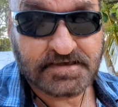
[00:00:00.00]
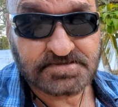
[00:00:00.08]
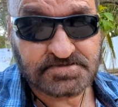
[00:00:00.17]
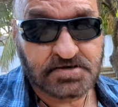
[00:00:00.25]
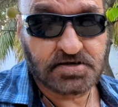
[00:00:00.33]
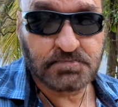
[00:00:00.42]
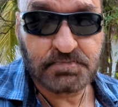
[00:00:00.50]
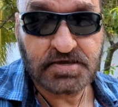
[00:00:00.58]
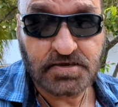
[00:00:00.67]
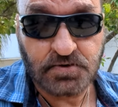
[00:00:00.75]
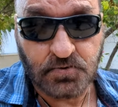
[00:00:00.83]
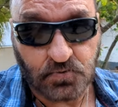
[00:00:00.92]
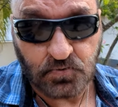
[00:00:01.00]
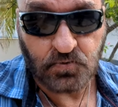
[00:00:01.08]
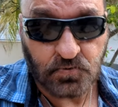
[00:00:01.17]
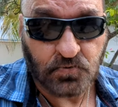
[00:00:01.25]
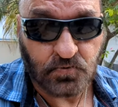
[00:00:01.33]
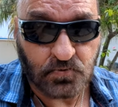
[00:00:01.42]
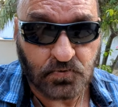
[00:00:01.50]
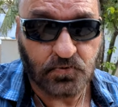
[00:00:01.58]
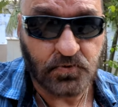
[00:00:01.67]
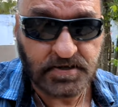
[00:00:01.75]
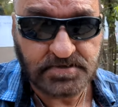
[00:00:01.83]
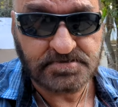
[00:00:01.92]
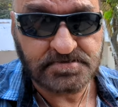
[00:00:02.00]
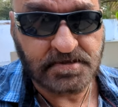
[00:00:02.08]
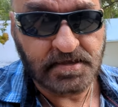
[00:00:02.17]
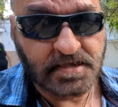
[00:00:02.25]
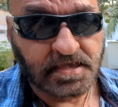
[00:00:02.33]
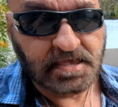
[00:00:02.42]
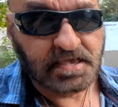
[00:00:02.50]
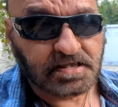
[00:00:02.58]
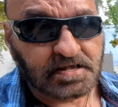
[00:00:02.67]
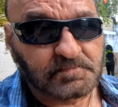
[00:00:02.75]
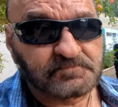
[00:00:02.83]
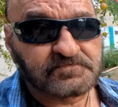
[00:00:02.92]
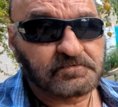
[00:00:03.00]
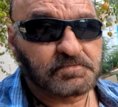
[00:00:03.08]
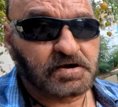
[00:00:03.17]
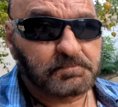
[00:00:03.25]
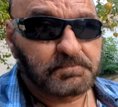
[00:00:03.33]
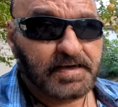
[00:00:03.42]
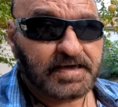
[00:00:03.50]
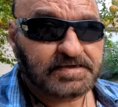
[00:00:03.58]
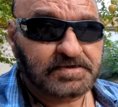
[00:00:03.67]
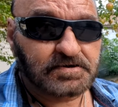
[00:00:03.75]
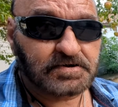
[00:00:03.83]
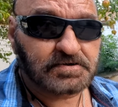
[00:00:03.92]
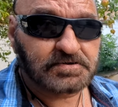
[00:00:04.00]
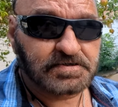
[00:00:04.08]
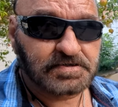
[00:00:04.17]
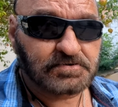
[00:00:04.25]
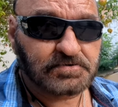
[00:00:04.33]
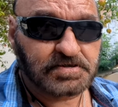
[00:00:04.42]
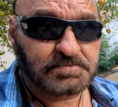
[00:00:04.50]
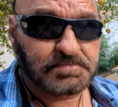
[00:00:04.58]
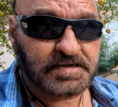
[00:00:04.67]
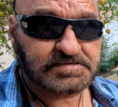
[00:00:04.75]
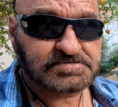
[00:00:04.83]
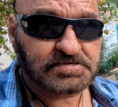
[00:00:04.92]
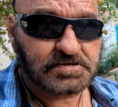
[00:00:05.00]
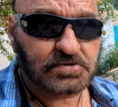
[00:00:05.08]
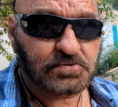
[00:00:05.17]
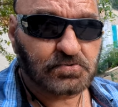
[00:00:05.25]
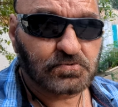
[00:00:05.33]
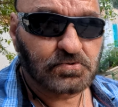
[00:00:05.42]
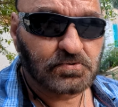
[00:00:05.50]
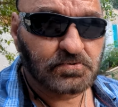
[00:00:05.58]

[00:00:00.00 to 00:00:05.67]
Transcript: it's gonna be great. Comes from our backyard here in Mexico.